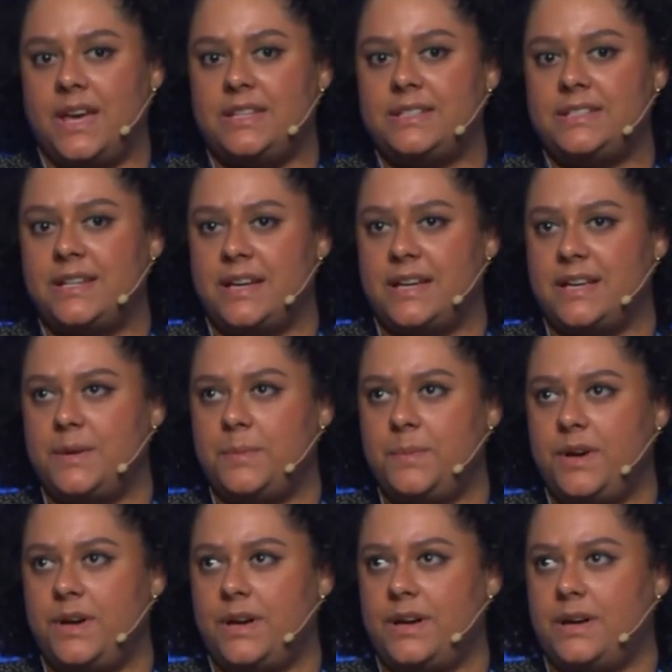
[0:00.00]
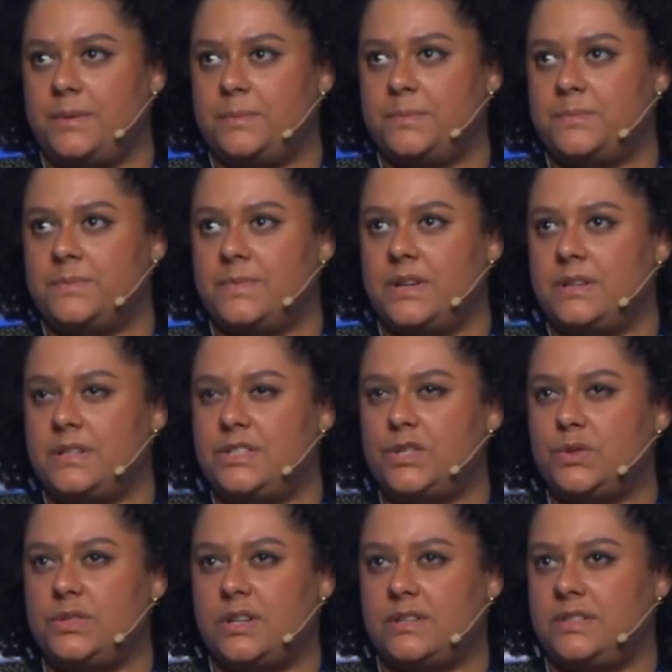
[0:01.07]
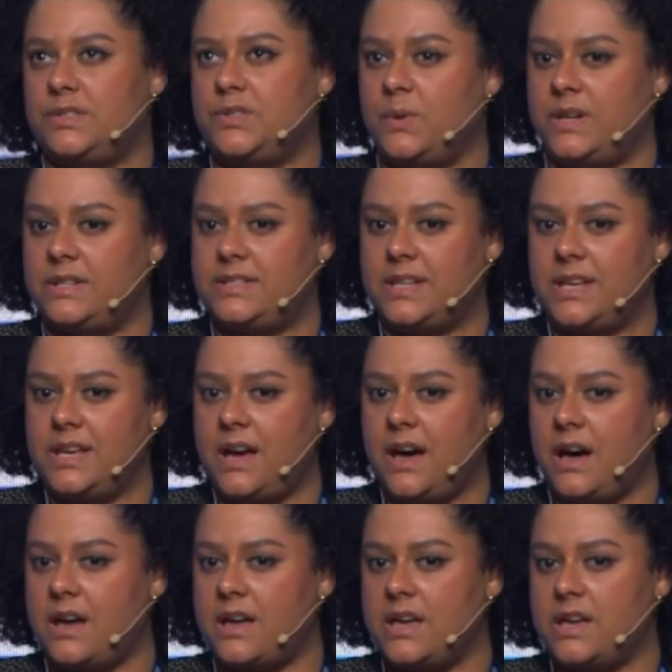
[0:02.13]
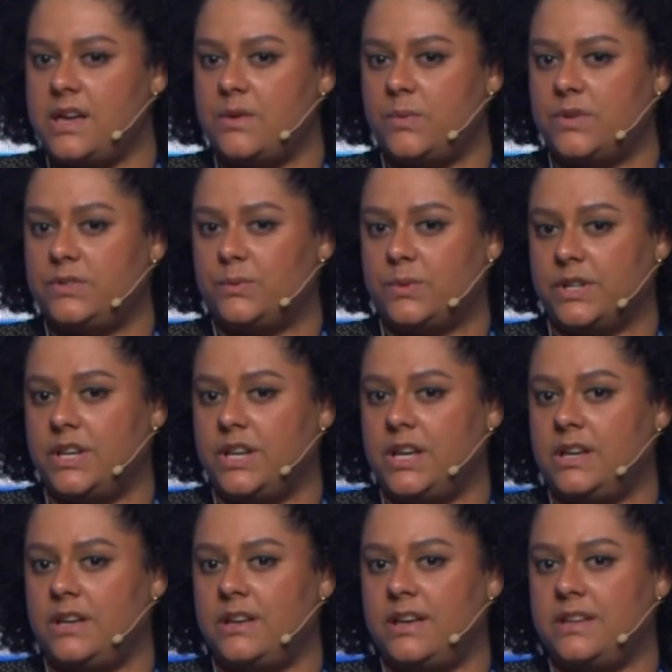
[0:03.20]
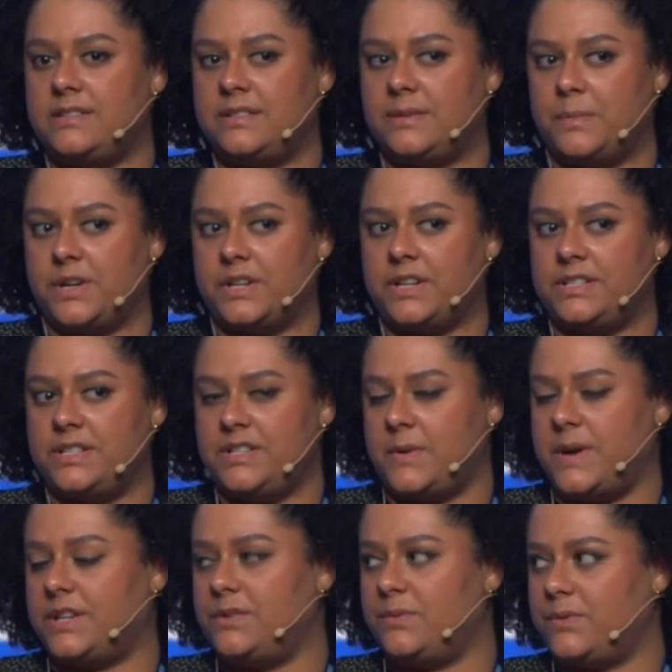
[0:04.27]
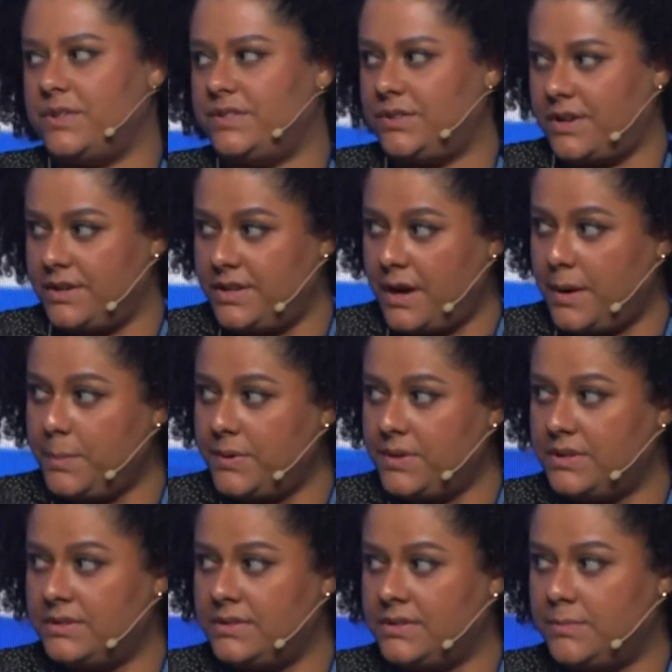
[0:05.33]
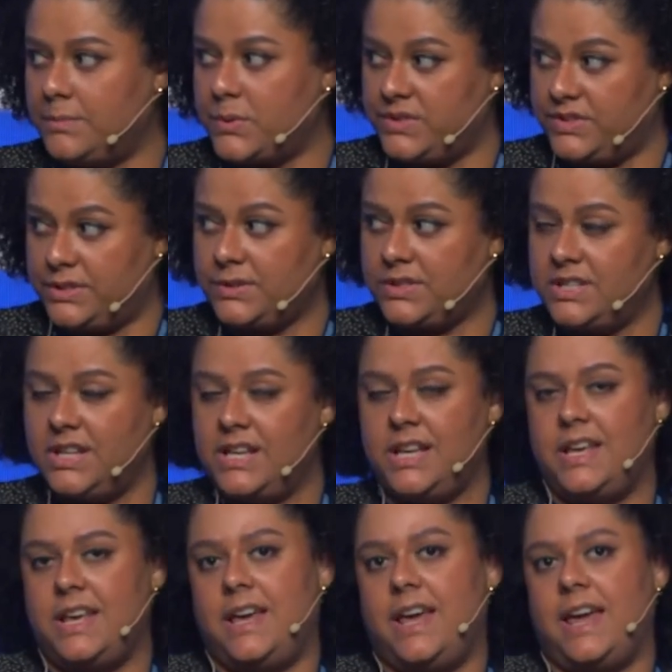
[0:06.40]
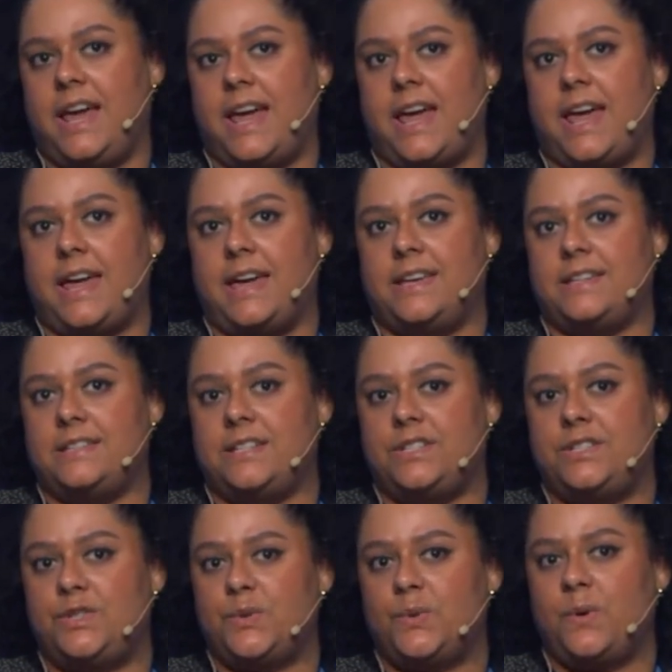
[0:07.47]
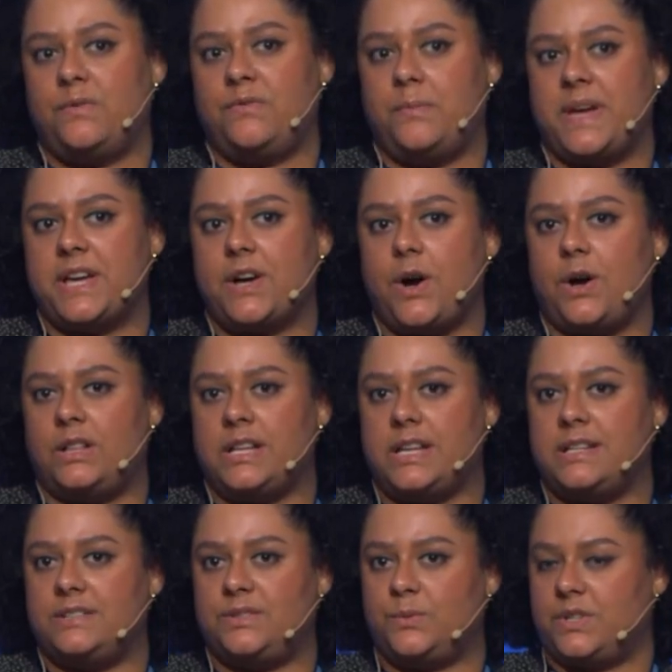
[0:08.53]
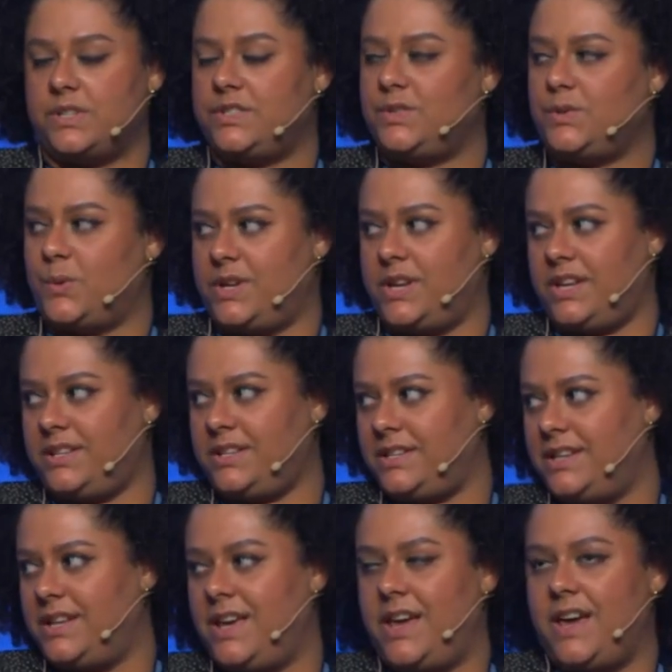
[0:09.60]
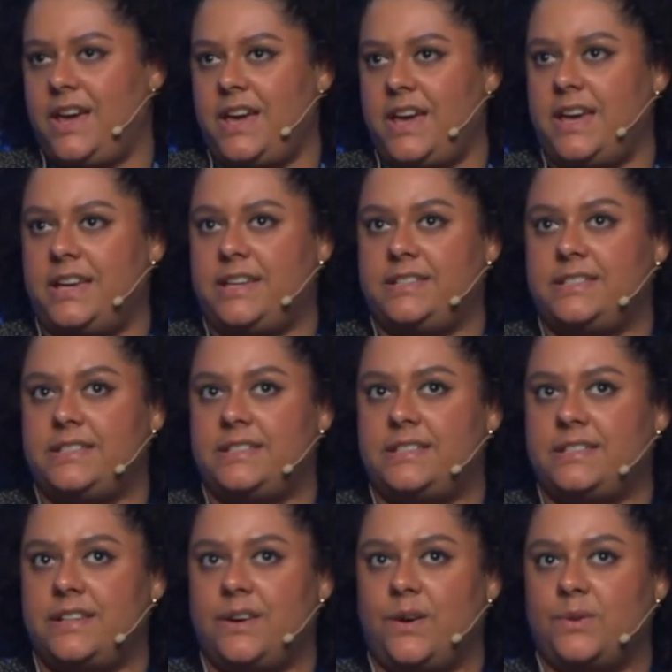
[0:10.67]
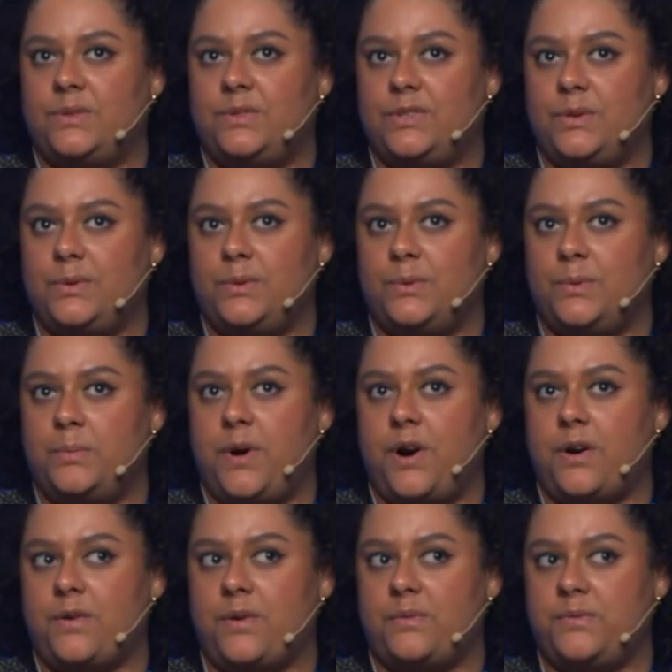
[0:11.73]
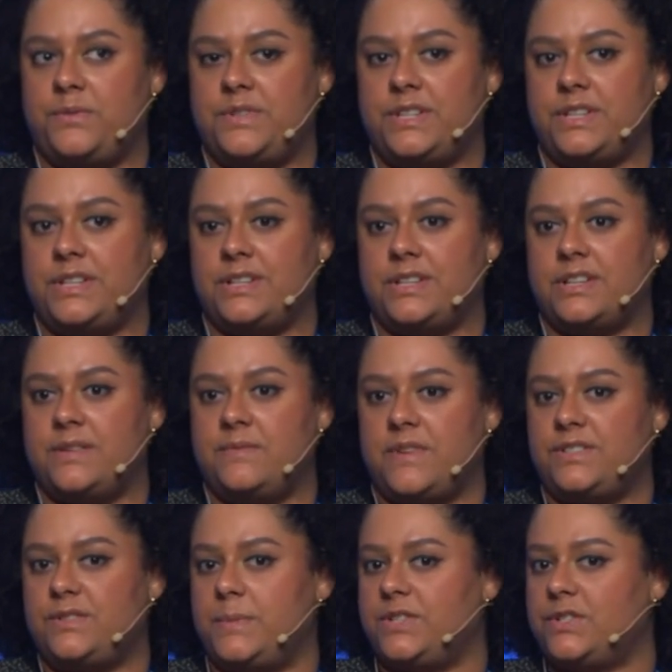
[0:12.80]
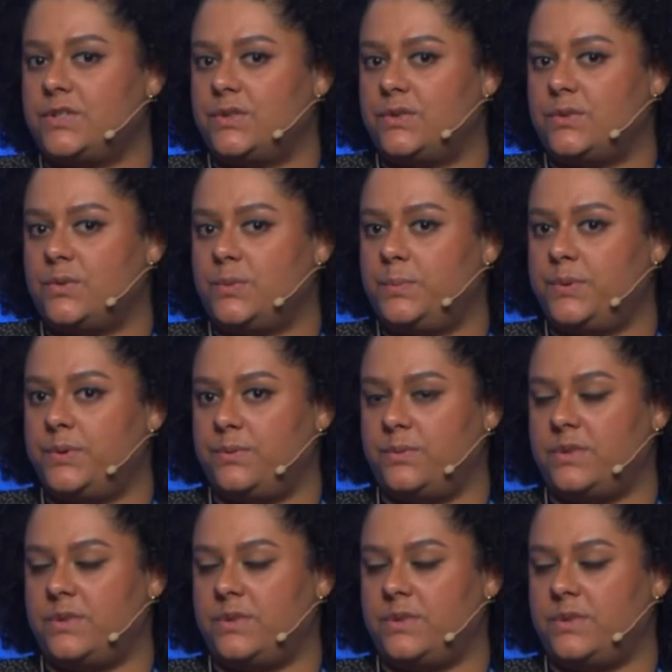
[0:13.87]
At the time, in 2020, I was working as a marketing director for a startup in Brazil. And two of my colleagues were Estonian. And also part of the investment group